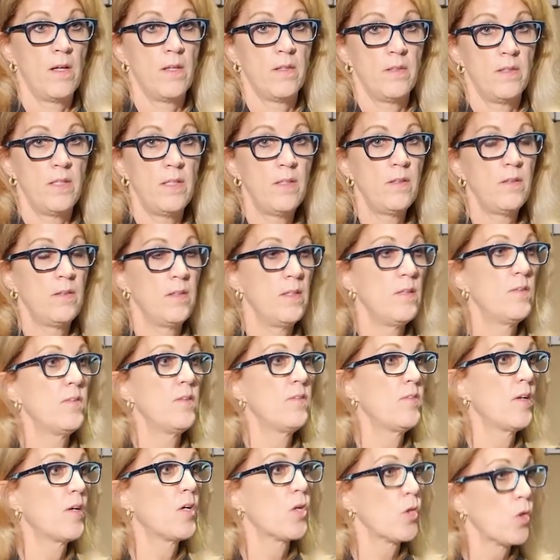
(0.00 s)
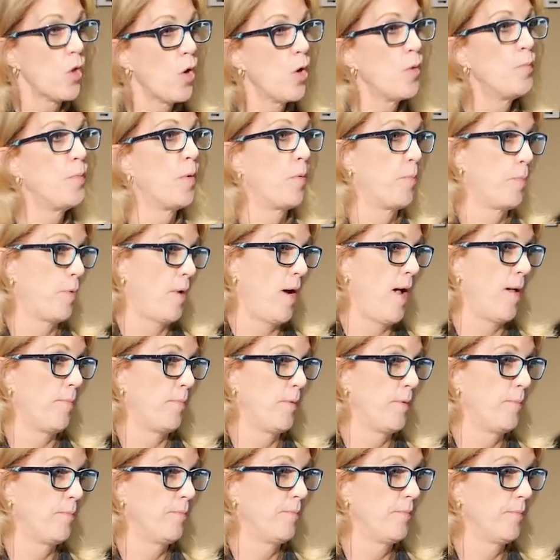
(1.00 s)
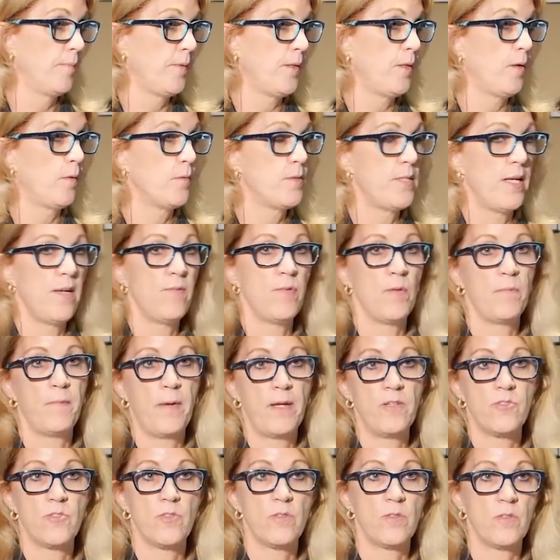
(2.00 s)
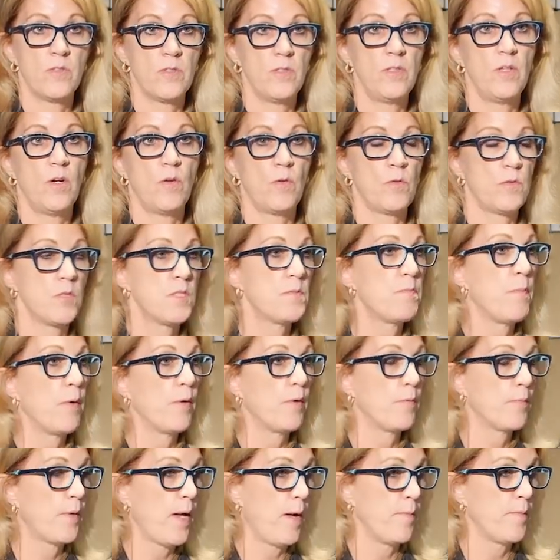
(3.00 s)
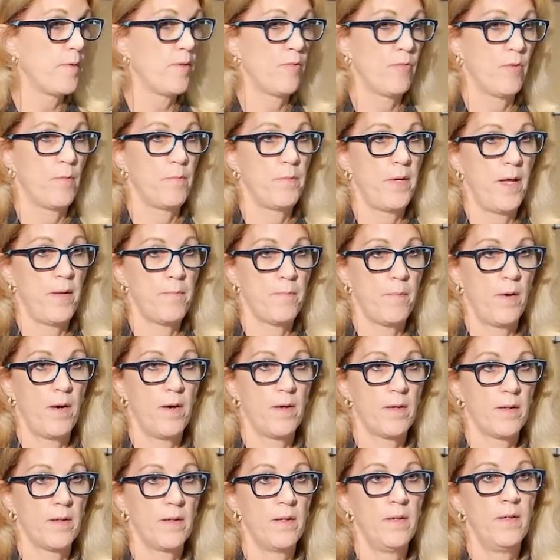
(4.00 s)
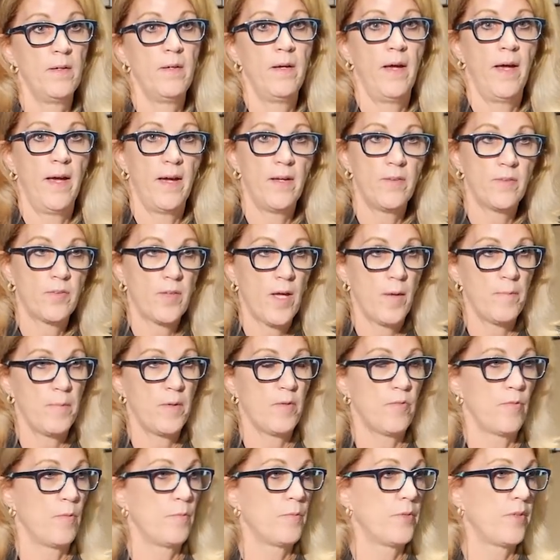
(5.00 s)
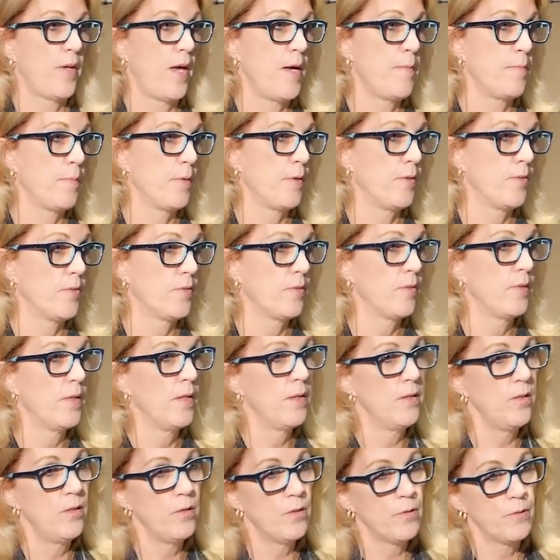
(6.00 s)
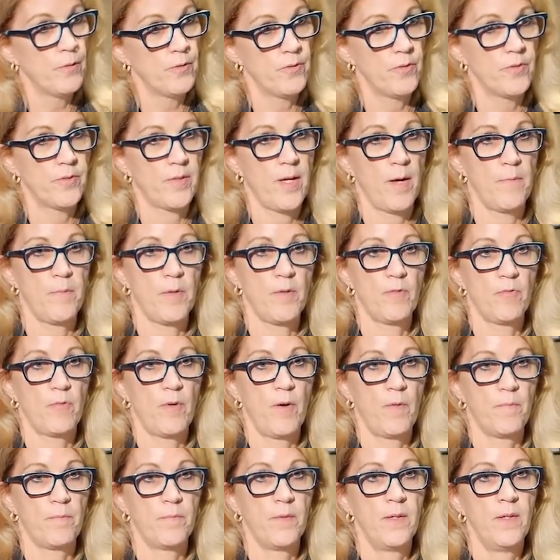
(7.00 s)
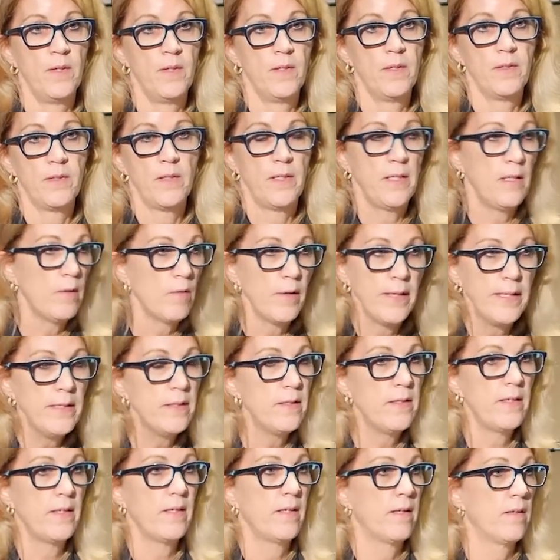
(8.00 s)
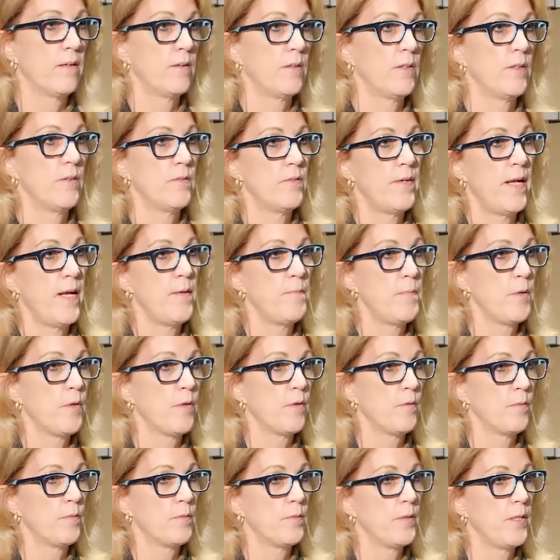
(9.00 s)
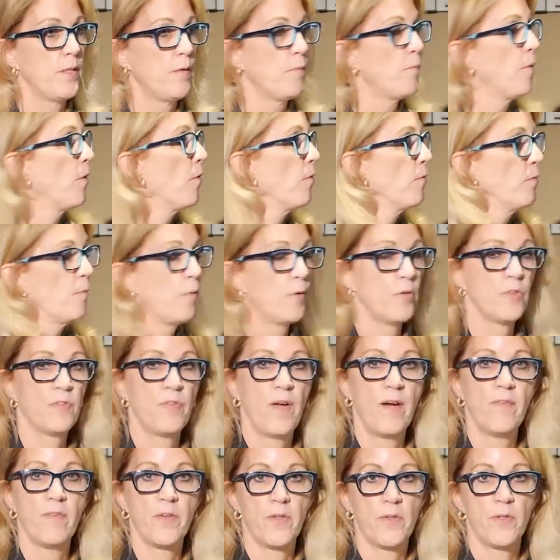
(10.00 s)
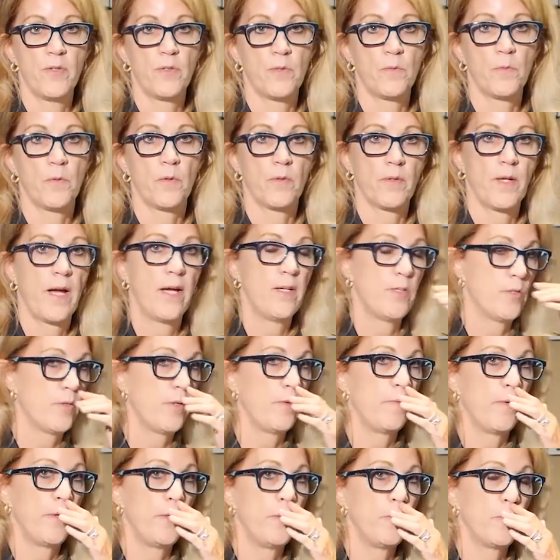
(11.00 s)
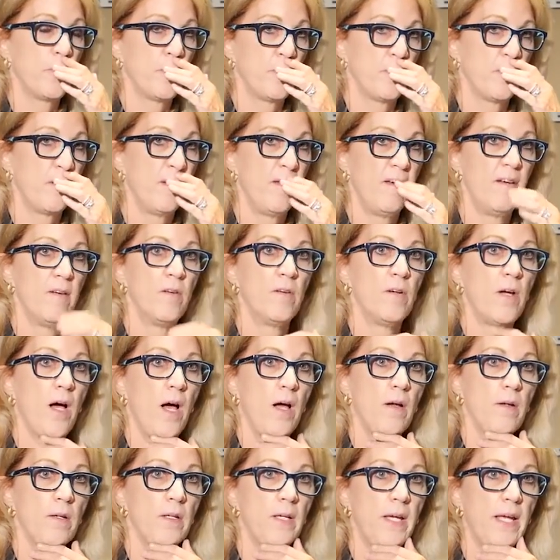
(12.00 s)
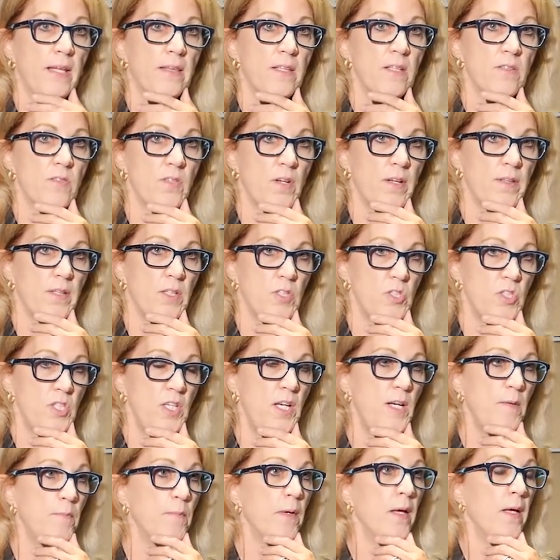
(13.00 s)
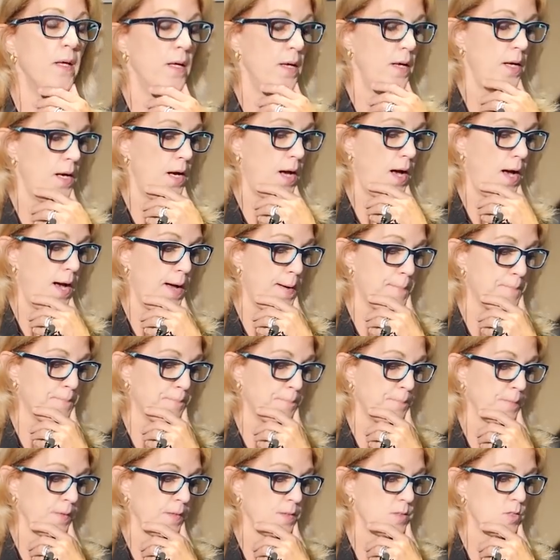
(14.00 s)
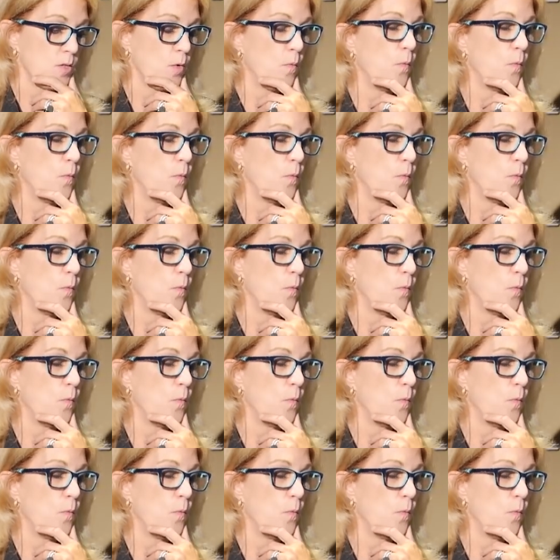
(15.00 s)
This is a global problem. David mentioned, sperm coming from Denmark, eggs coming from Cyprus, uteruses coming from, India, or name your, most favorite third world country where you can get this on the cheap. So